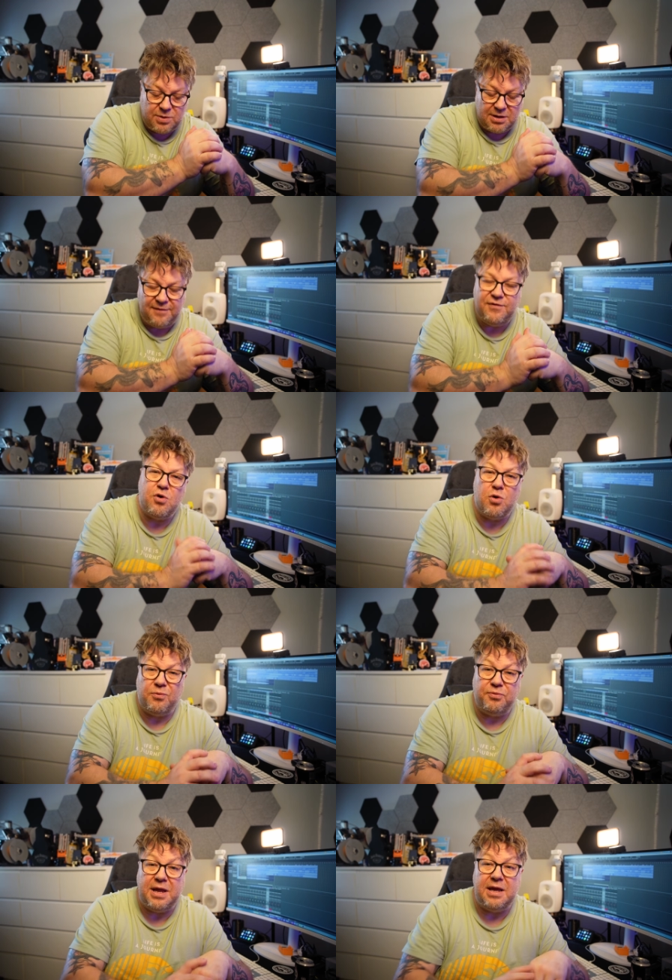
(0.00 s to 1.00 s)
well, if you're
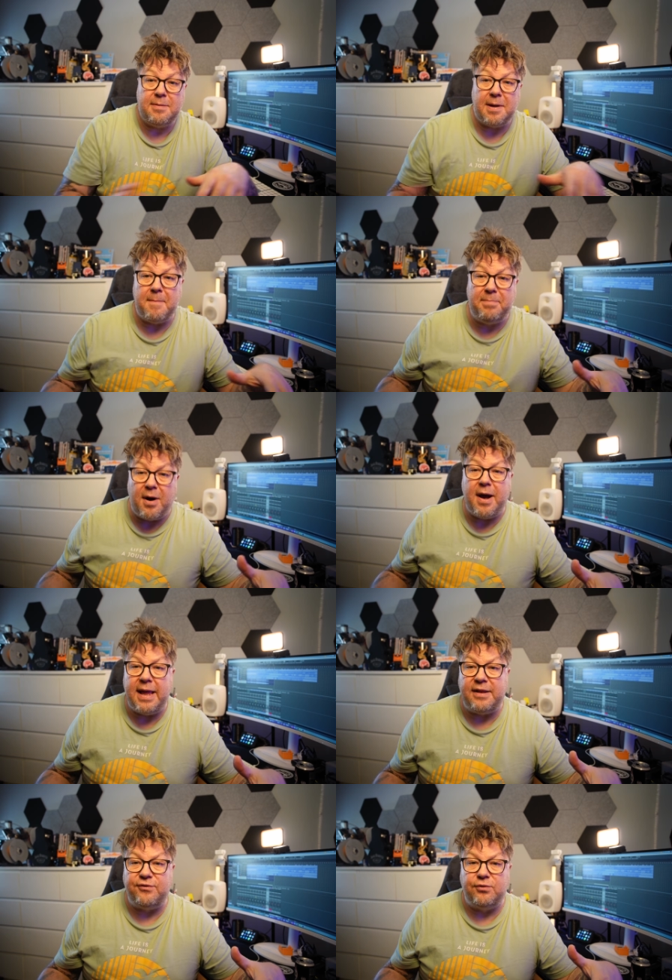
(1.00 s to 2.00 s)
thinking about
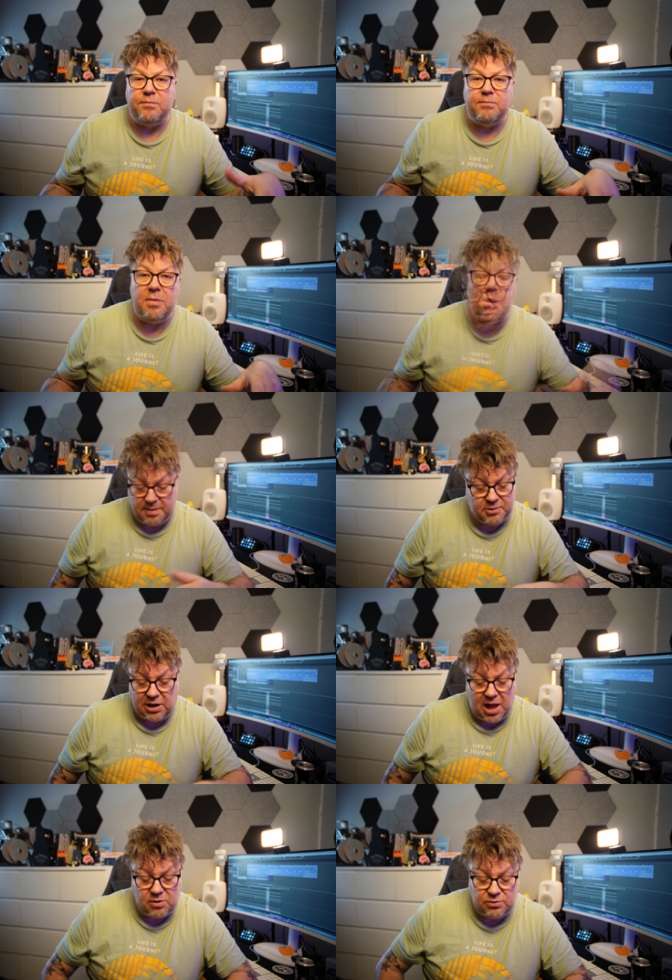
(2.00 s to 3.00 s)
buying some
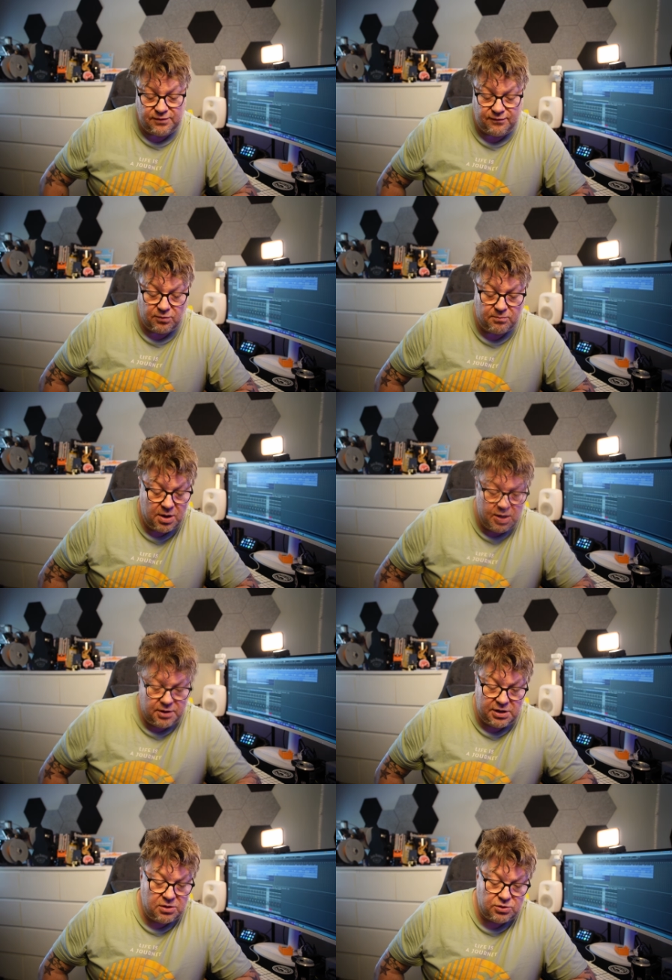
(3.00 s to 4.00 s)
clones from
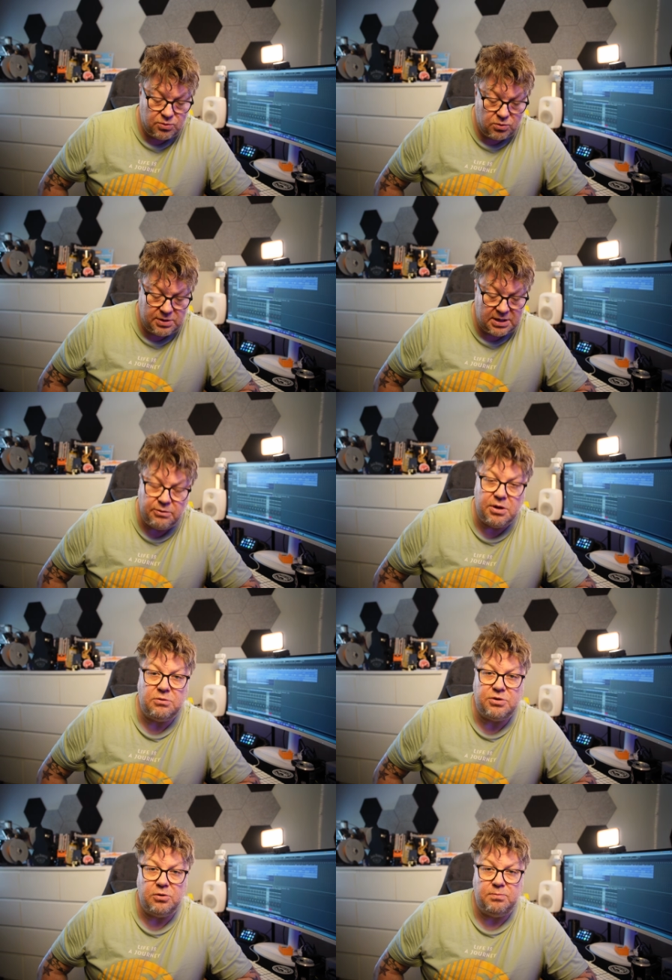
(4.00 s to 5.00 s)
the usual,
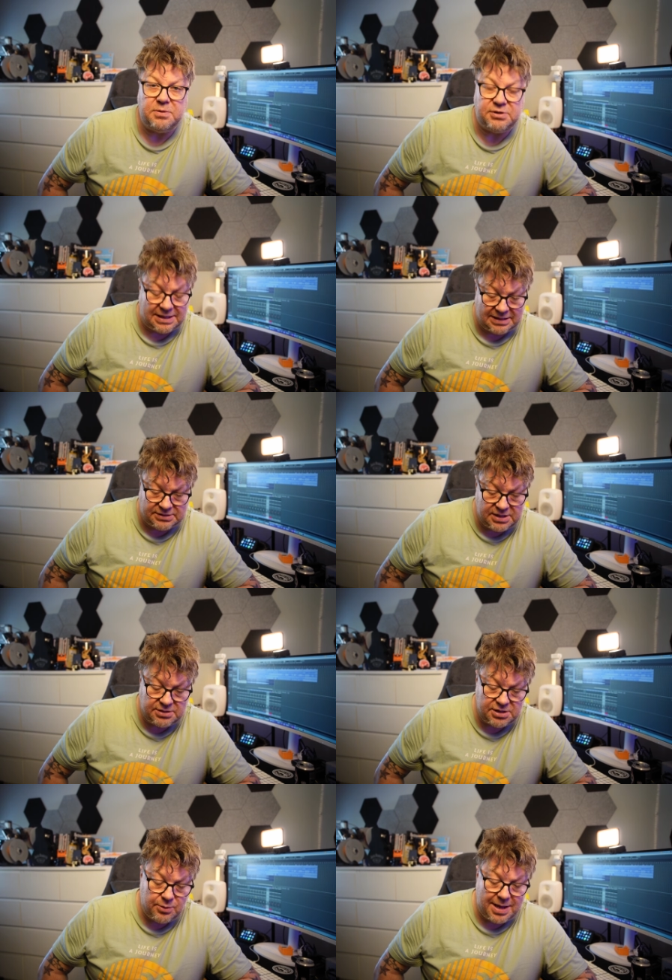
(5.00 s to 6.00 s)
YouTube sellers
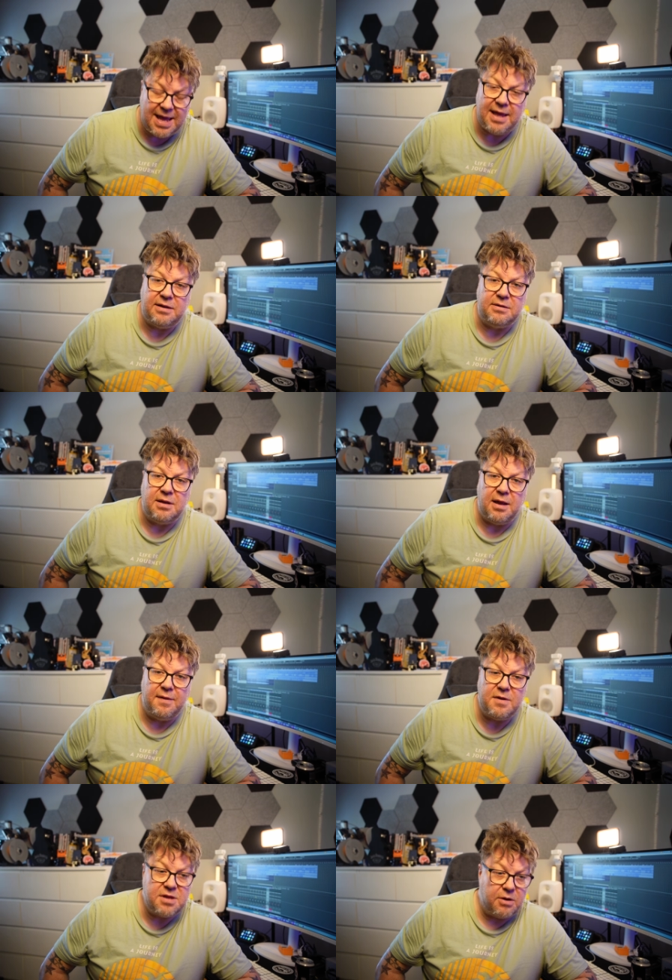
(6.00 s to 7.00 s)
that do it, and
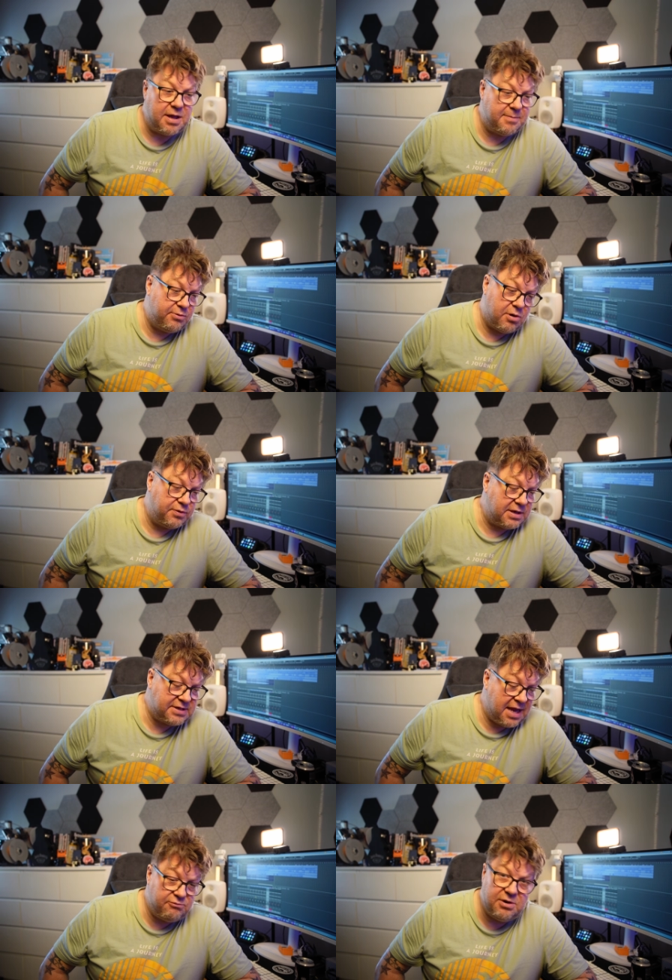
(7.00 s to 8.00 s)
don't get me wrong, they
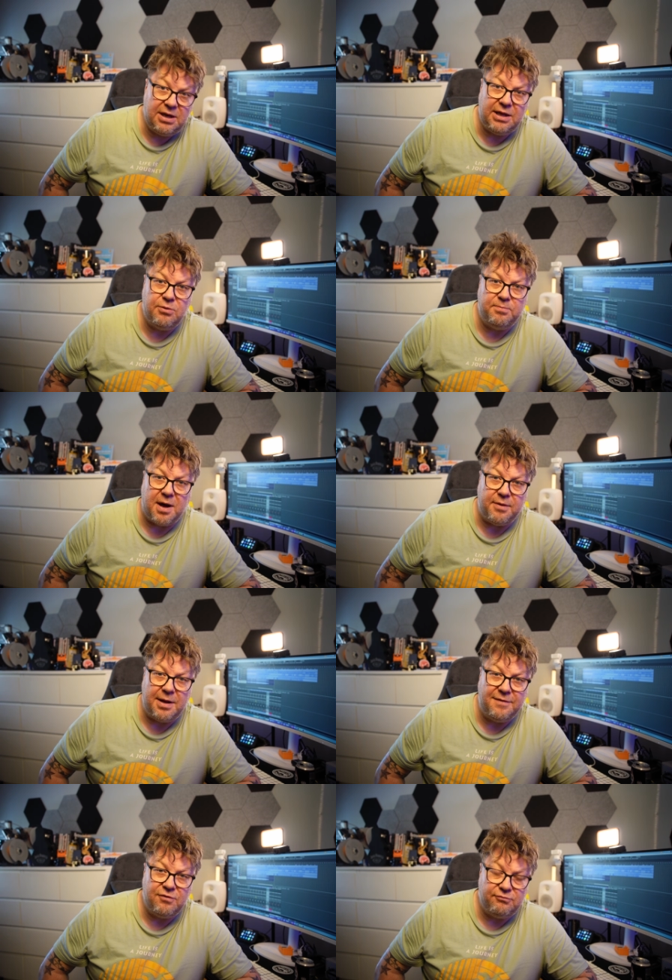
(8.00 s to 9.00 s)
sound really good, by the
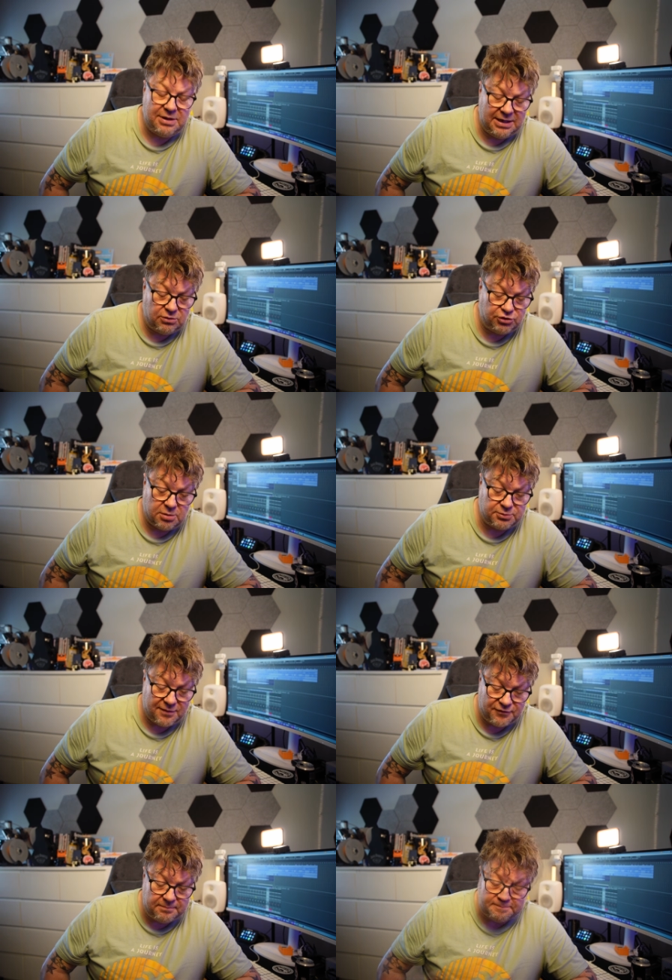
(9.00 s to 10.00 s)
way. They've done really good jobs
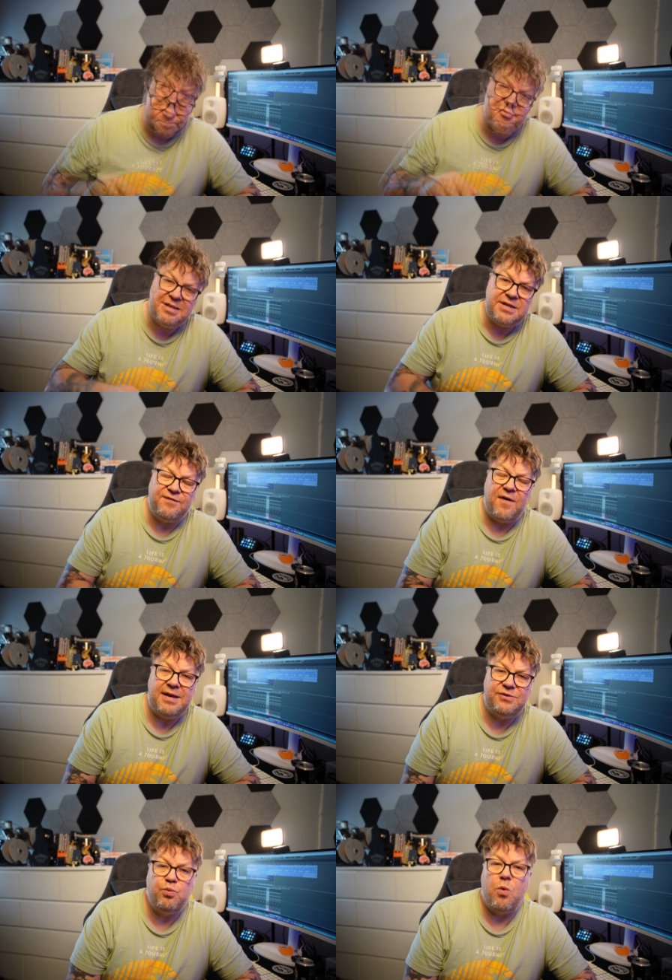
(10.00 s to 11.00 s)
of them. This is
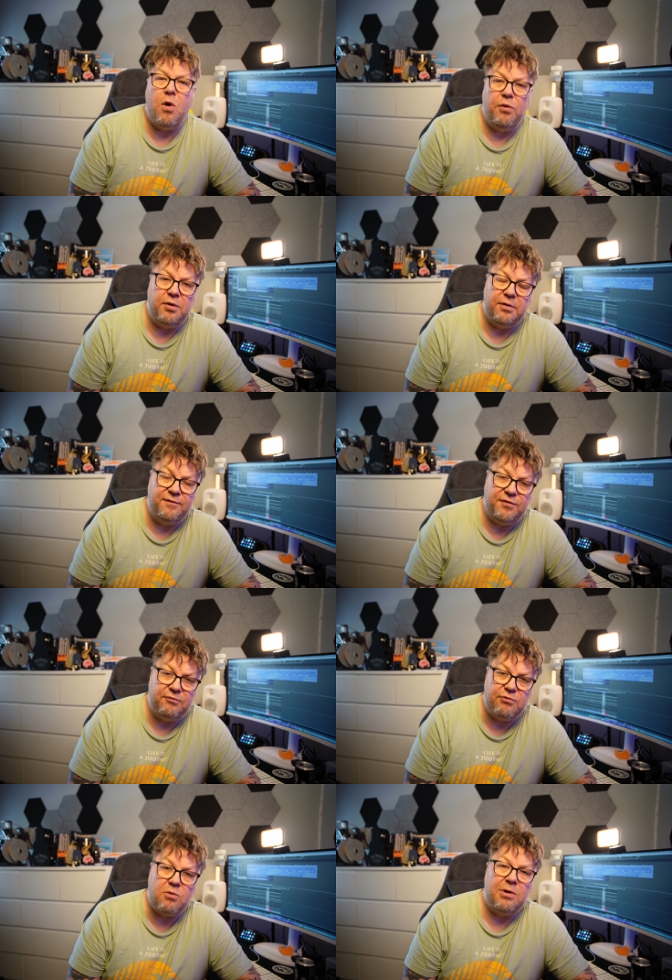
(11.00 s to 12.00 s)
phase 1 of the
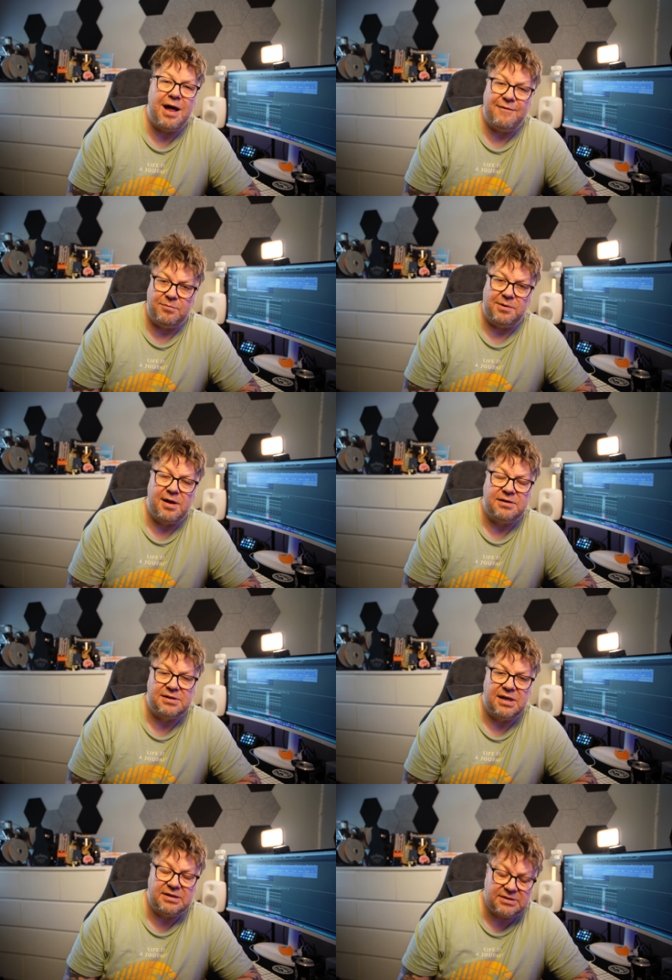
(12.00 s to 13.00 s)
rollout from Line
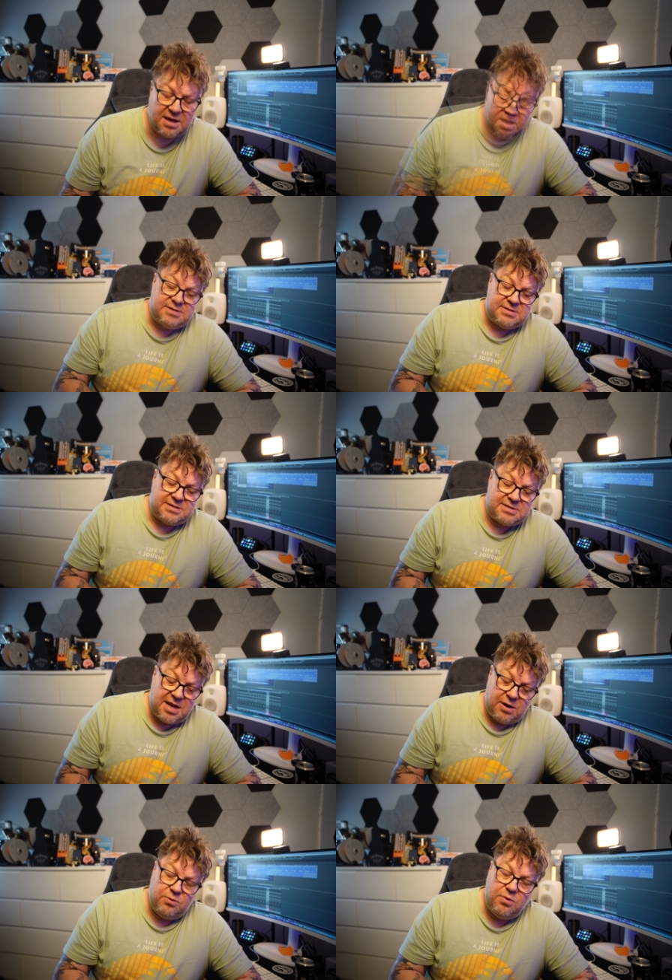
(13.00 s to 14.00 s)
6.
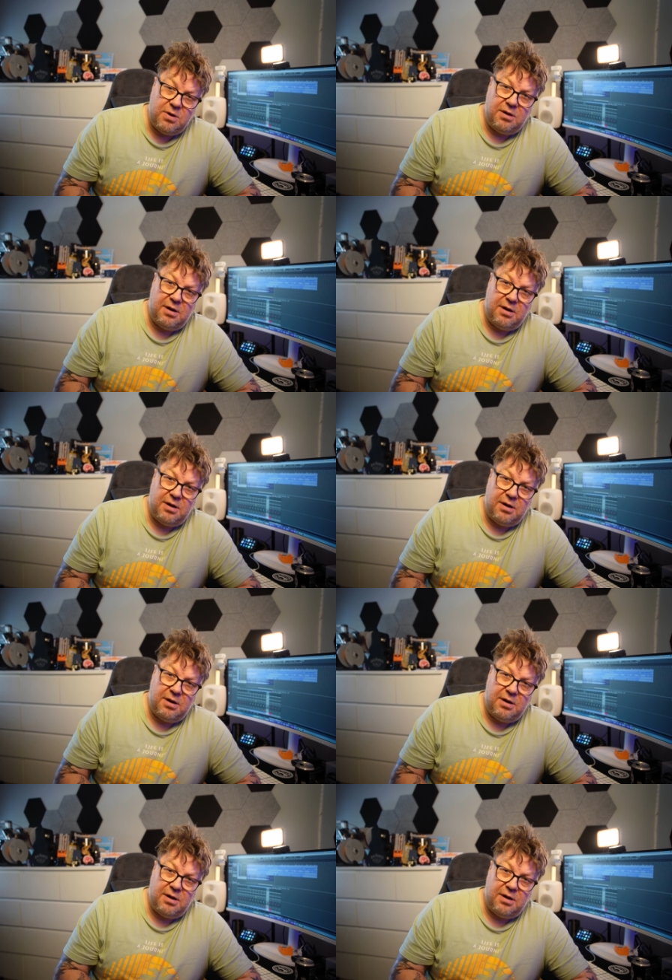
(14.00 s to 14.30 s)
So